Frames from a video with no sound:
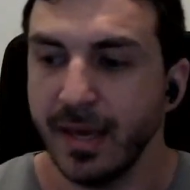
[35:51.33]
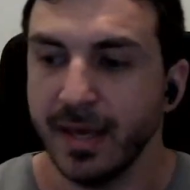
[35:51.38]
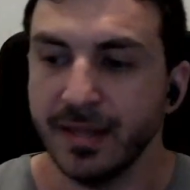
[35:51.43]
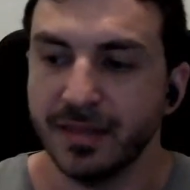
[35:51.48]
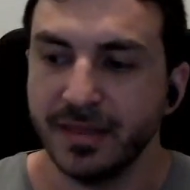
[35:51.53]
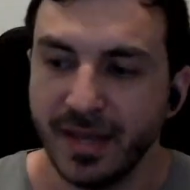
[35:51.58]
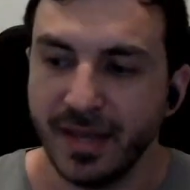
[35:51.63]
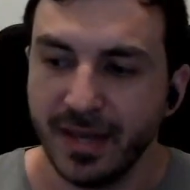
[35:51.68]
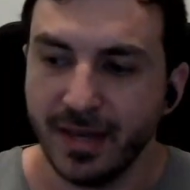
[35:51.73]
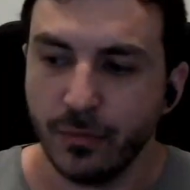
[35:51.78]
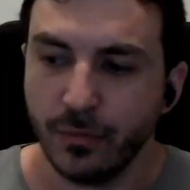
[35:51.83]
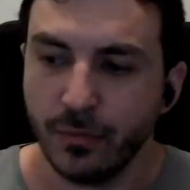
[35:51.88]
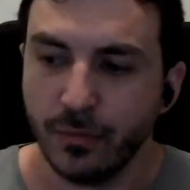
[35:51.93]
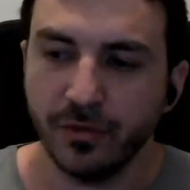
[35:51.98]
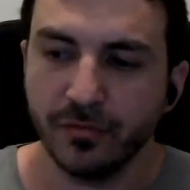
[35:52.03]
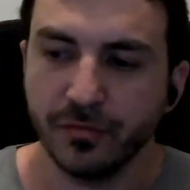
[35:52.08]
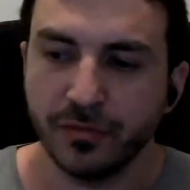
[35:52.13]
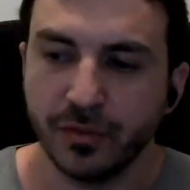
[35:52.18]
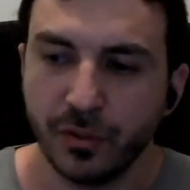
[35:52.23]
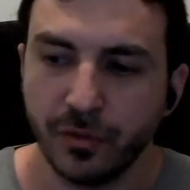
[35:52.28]
and then
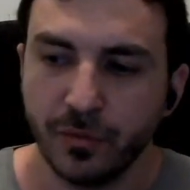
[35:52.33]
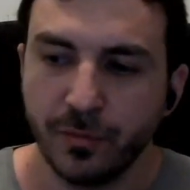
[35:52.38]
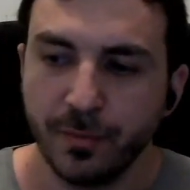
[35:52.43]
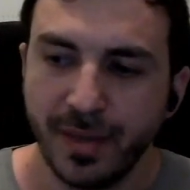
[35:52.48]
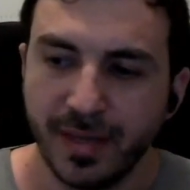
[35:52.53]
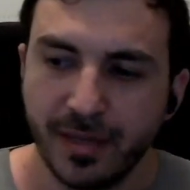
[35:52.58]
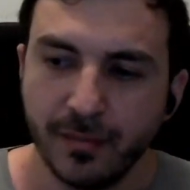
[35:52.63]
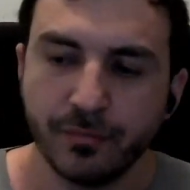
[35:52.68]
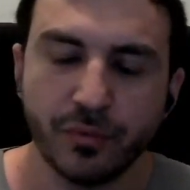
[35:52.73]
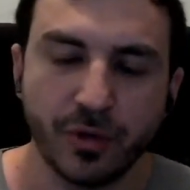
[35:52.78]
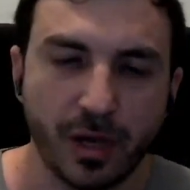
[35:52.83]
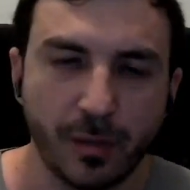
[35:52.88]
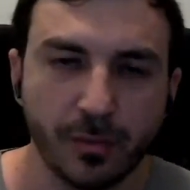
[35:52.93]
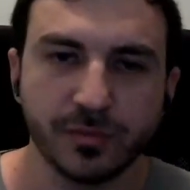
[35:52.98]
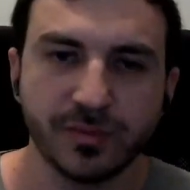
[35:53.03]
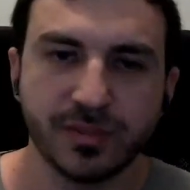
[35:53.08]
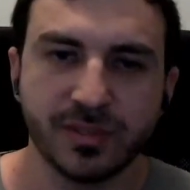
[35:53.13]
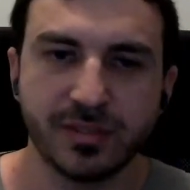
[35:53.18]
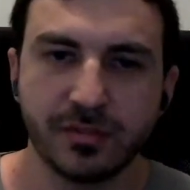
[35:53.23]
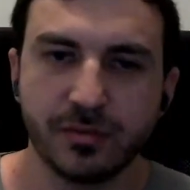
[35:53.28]
one of their main
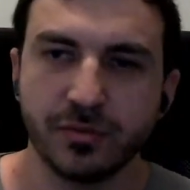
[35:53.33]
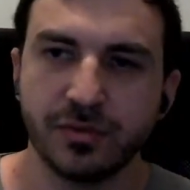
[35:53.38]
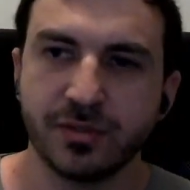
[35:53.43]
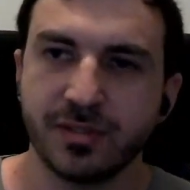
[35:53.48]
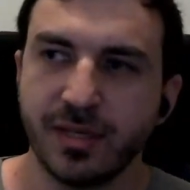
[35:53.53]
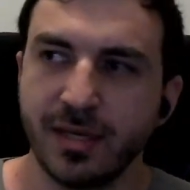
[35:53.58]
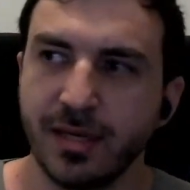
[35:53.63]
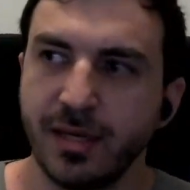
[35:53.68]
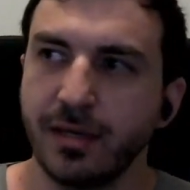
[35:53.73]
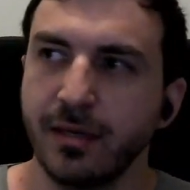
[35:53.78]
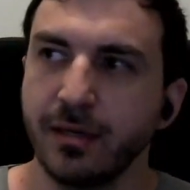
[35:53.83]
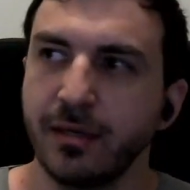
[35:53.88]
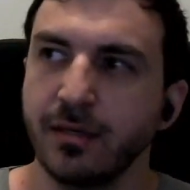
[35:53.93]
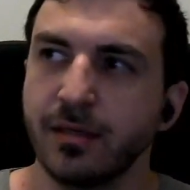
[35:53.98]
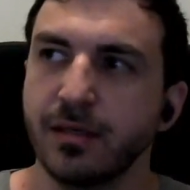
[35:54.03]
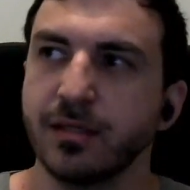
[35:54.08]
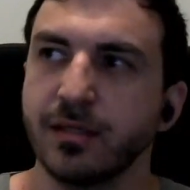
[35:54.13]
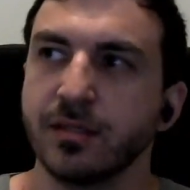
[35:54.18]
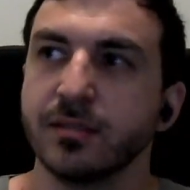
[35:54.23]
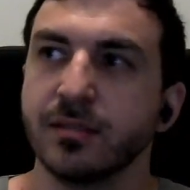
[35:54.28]
problems as you said
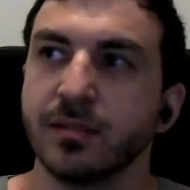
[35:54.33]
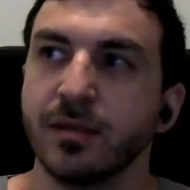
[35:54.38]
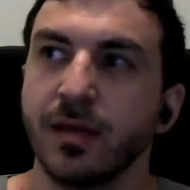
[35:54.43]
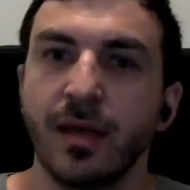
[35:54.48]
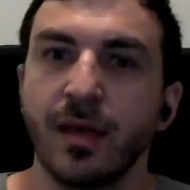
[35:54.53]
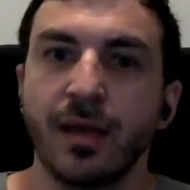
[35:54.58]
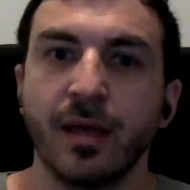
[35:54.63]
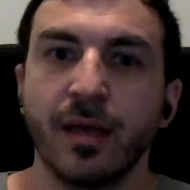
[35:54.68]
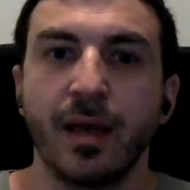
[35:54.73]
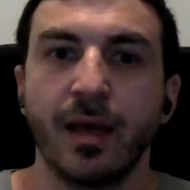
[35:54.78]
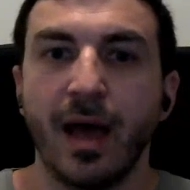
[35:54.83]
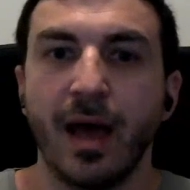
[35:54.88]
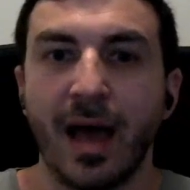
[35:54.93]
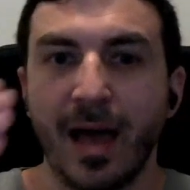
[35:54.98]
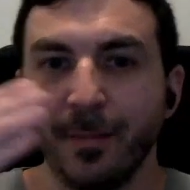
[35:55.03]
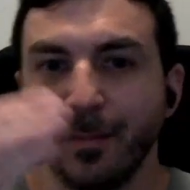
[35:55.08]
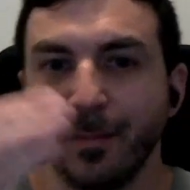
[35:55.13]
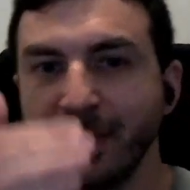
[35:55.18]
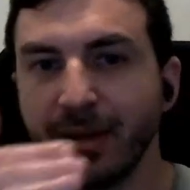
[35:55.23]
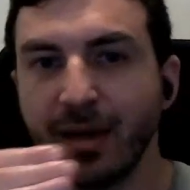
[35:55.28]
is
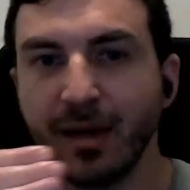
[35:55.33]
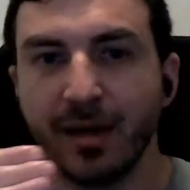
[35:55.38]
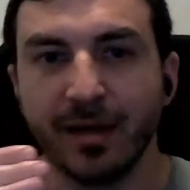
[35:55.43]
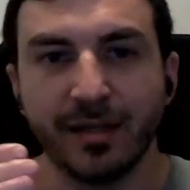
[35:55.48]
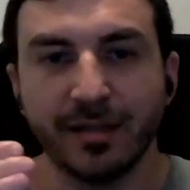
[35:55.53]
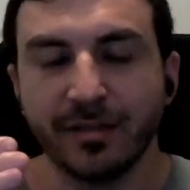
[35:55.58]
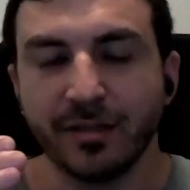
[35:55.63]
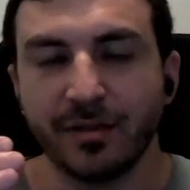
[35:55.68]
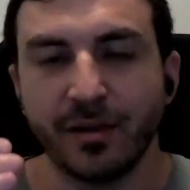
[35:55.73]
and